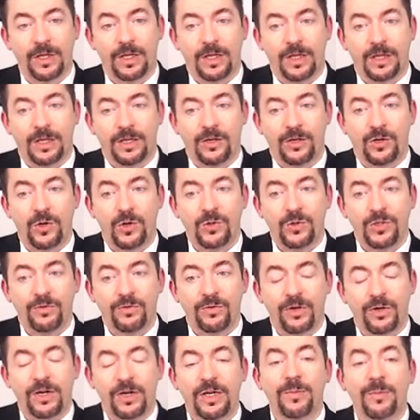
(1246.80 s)
No is a
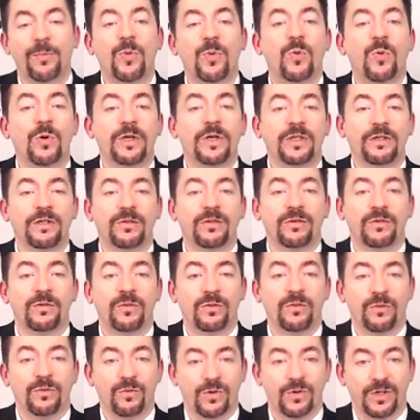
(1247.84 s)
very important
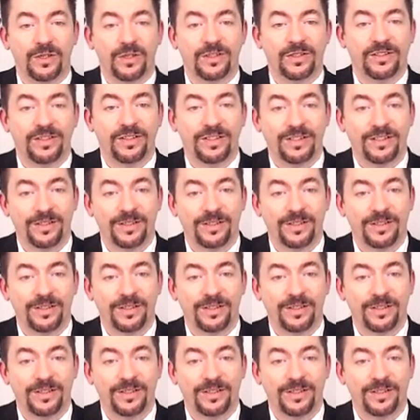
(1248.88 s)
word